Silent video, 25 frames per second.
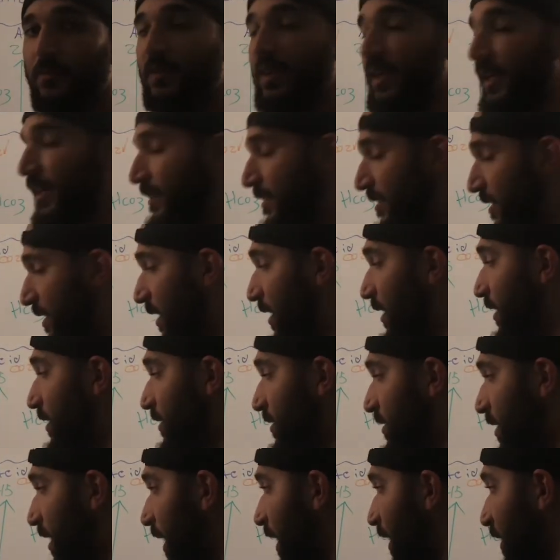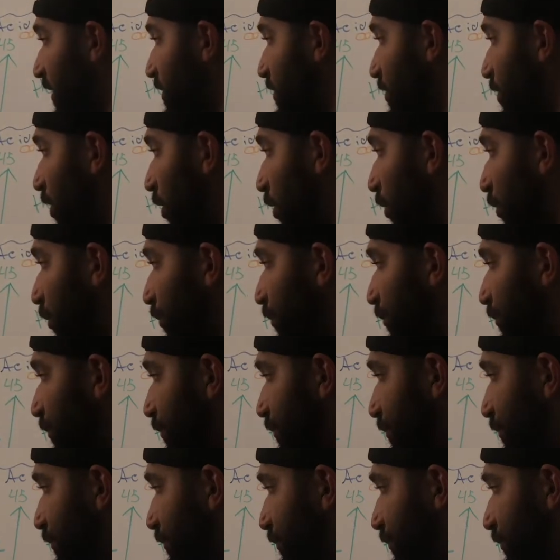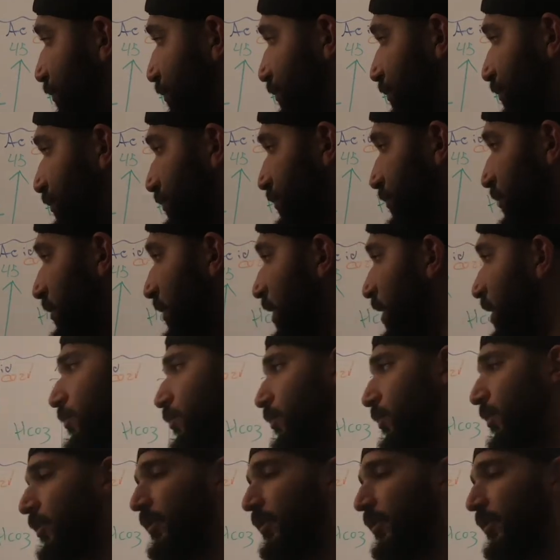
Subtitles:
a tic-tac-toe. Well,